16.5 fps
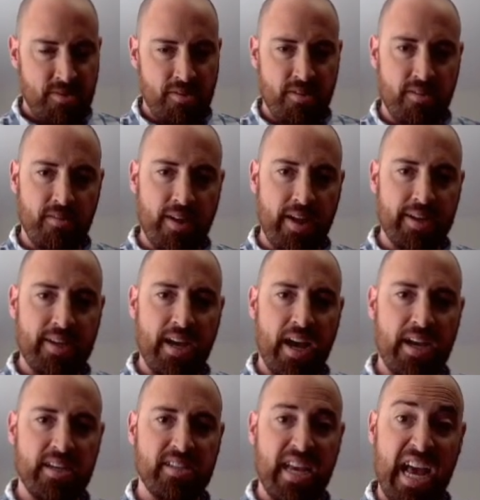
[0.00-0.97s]
All right,
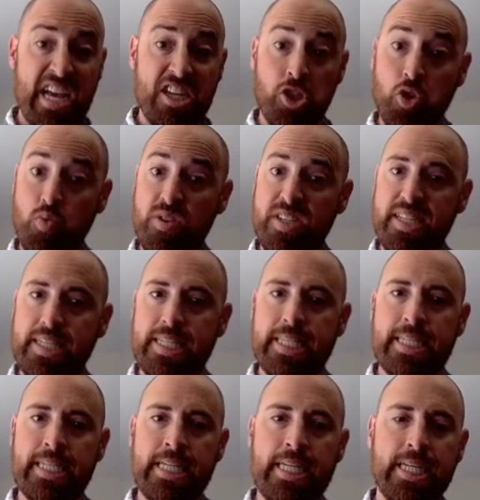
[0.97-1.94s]
guys, as you can
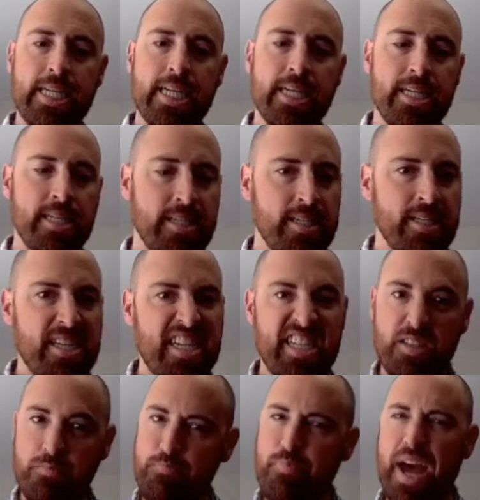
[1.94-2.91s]
see,
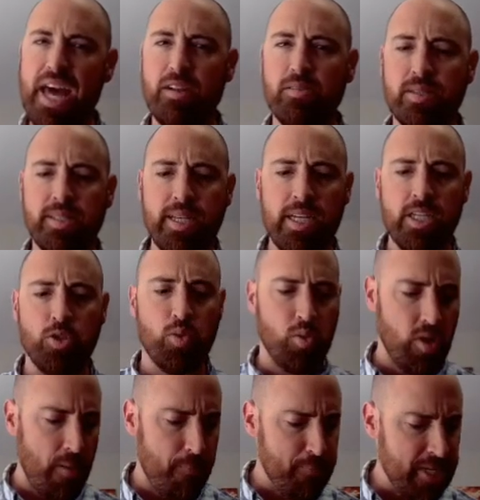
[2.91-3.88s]
it's Battle
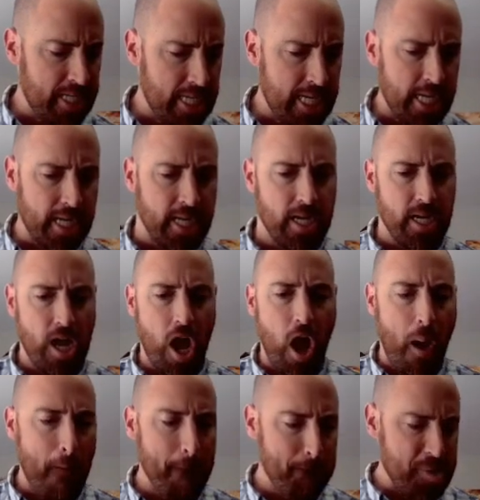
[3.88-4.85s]
Central up in here,
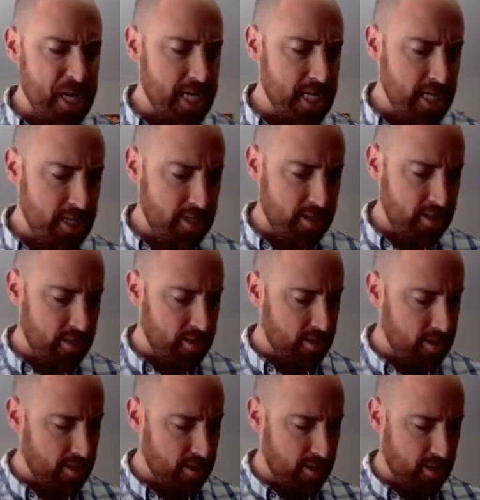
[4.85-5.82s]
up in
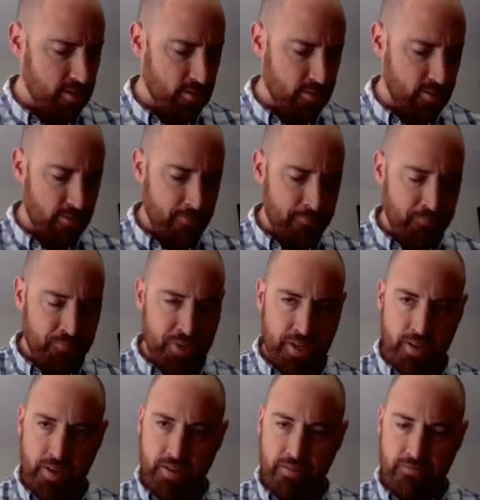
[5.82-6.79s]
here.
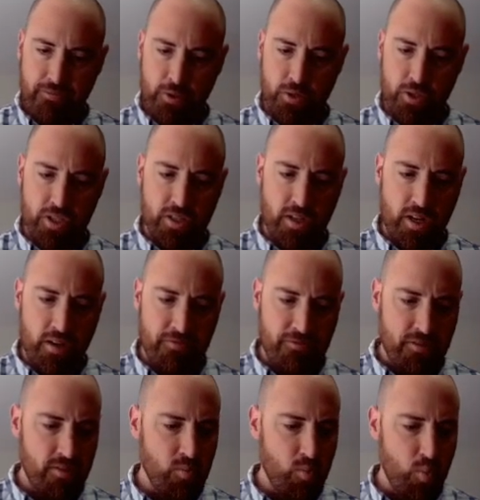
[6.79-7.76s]
First
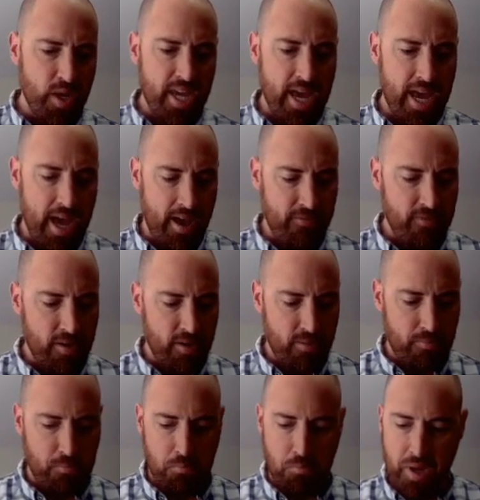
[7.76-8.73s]
off, we have
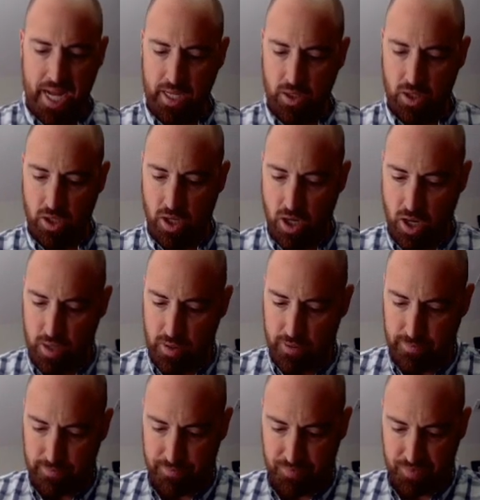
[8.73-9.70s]
Michael R.
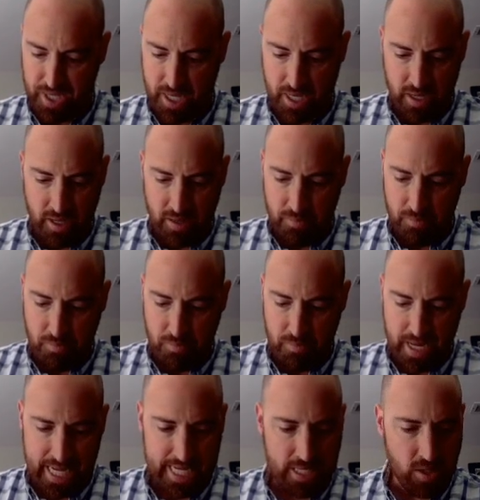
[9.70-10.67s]

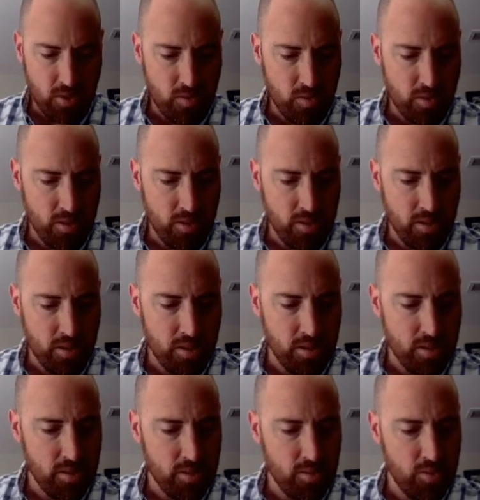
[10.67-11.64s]
Michael
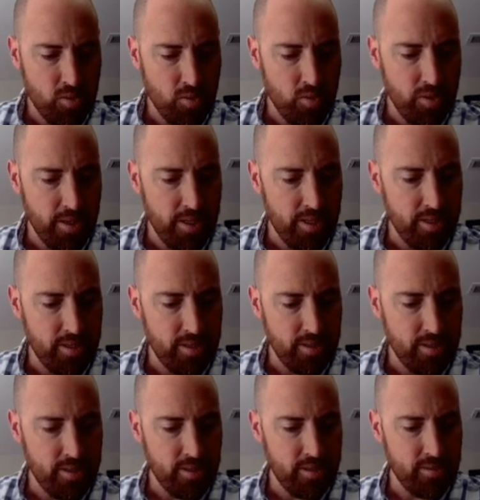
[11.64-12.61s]
R, who
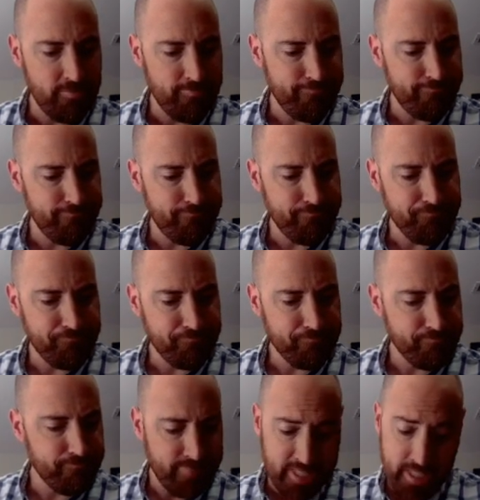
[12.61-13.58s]
is
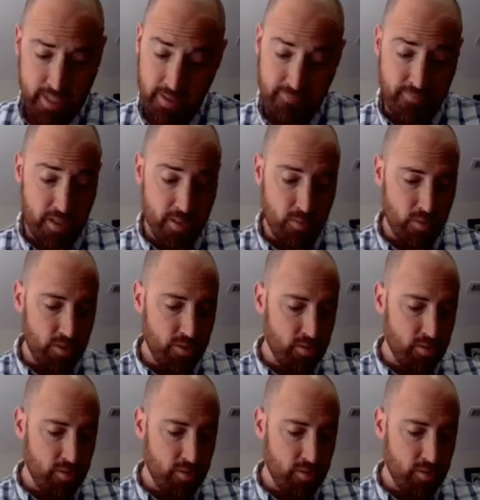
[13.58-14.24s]
very well